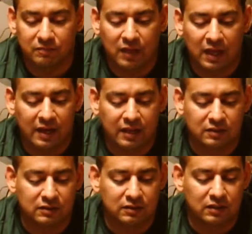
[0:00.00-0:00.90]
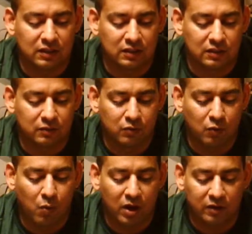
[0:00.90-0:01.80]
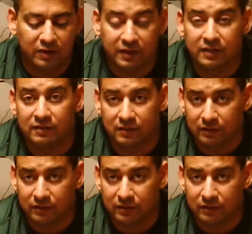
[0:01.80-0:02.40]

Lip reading: that has the water in it.